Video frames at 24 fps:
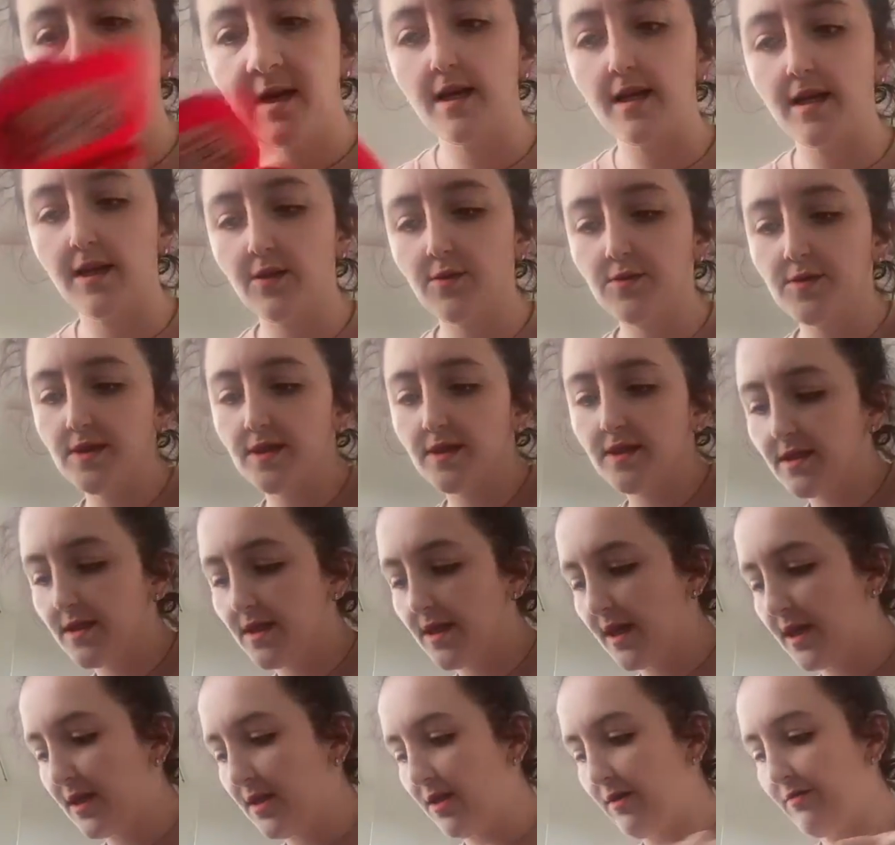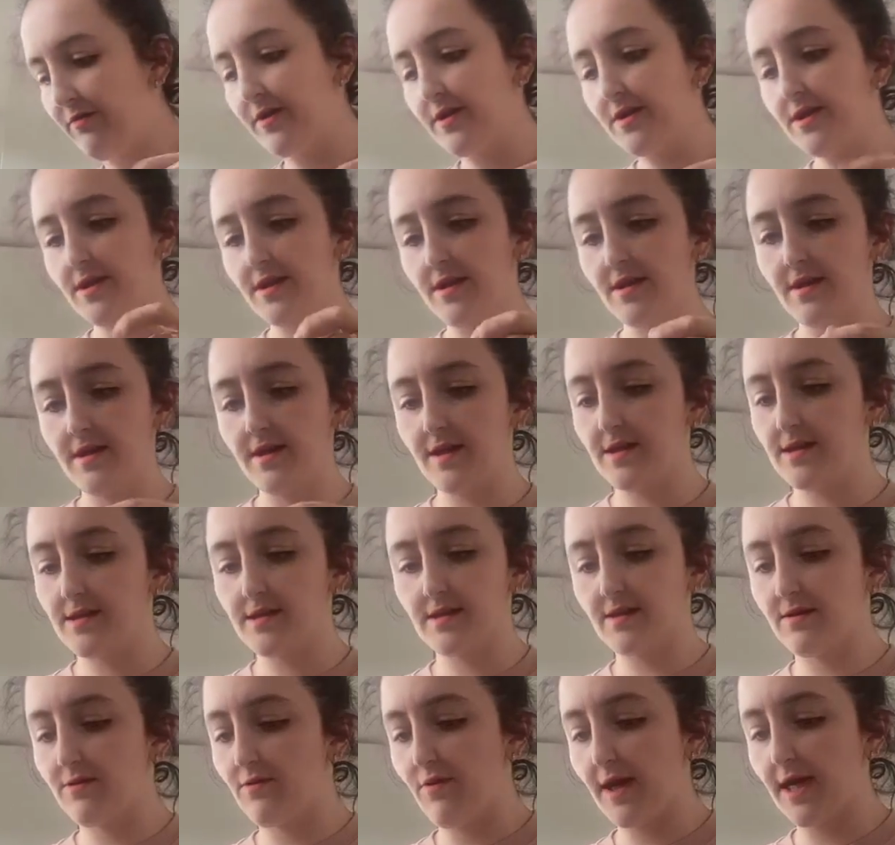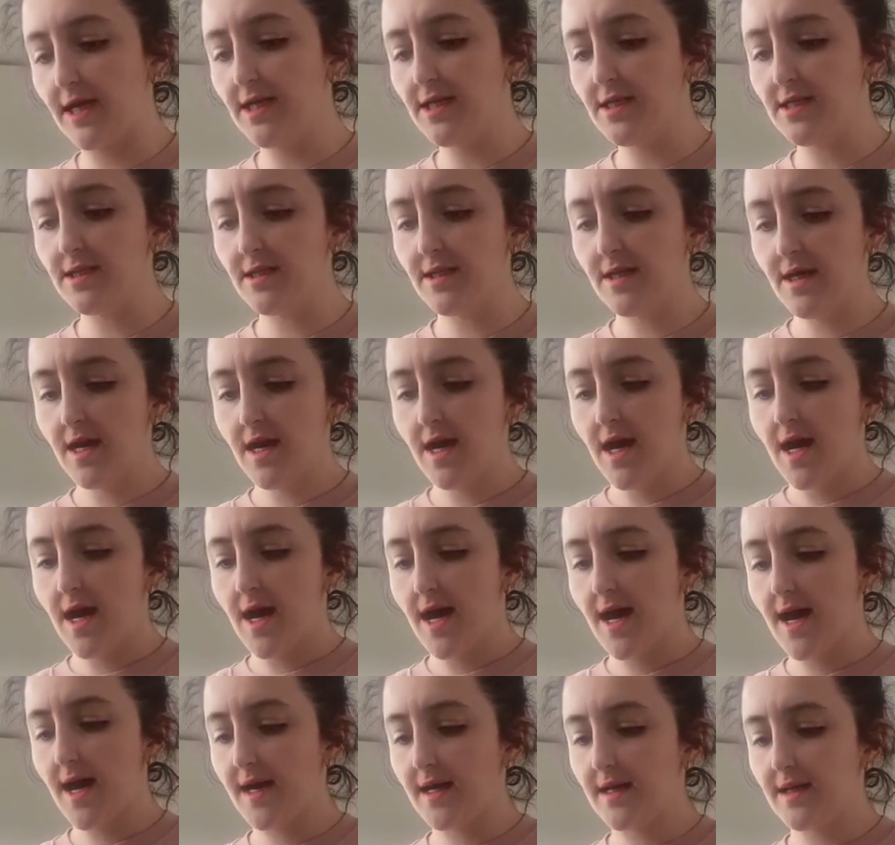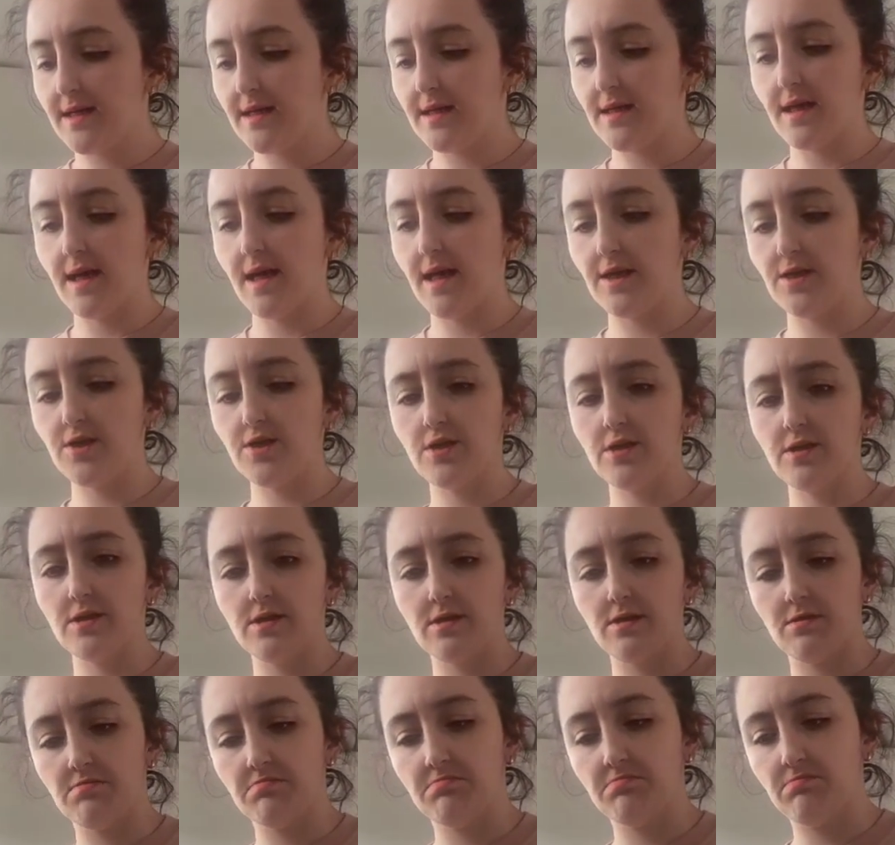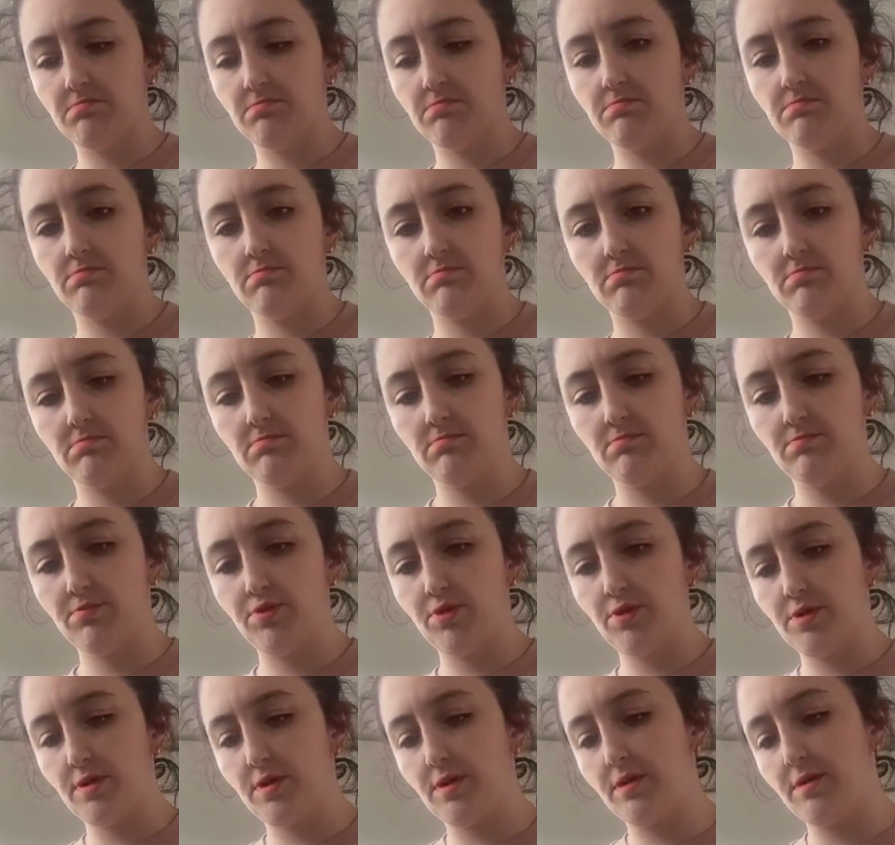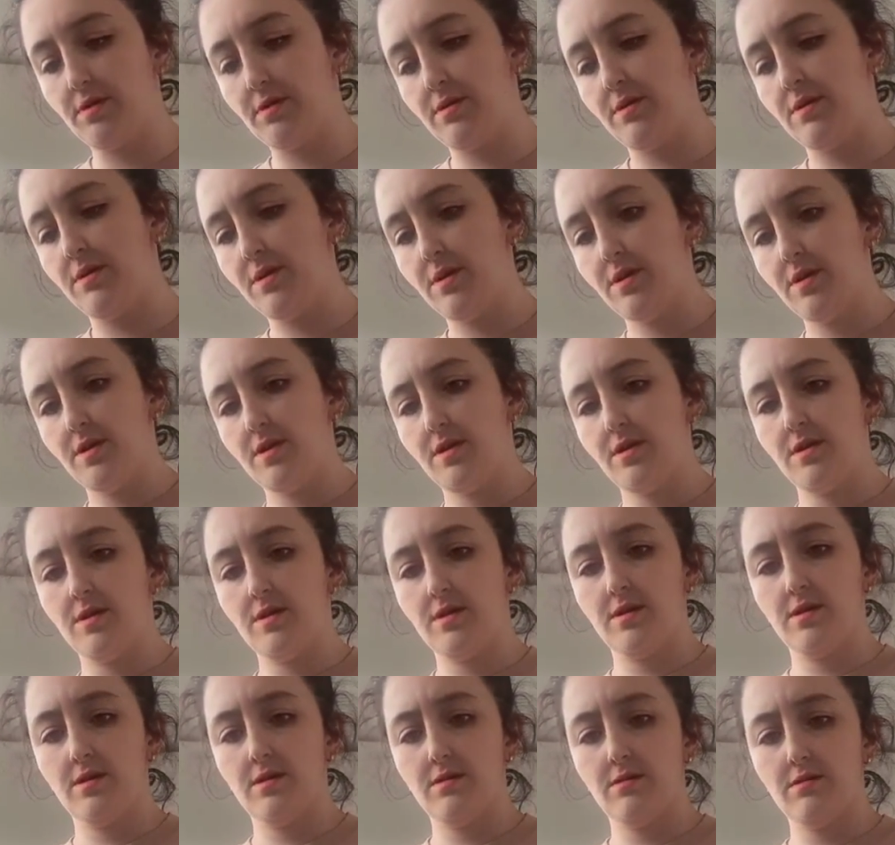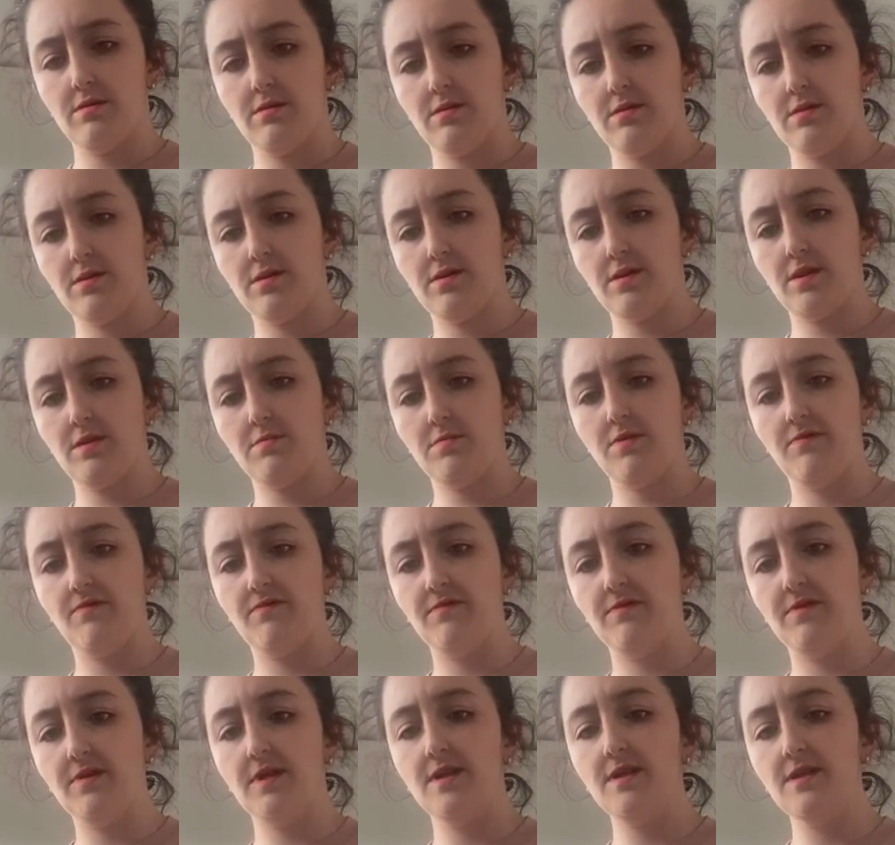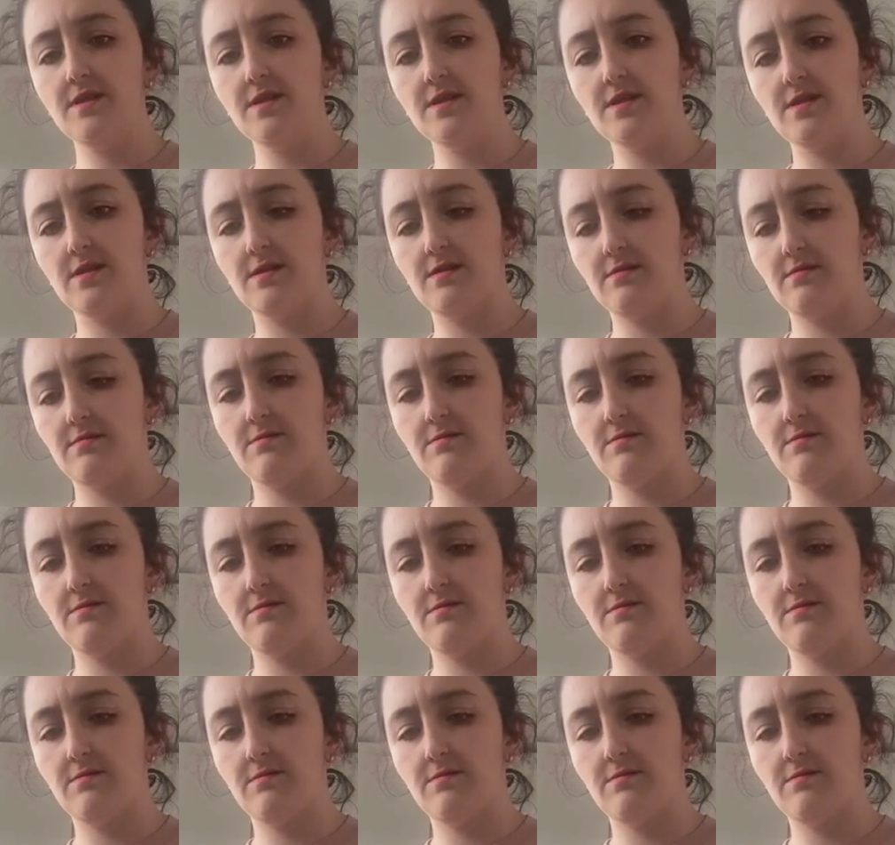I use it. I love it. It's great. And I just put some of this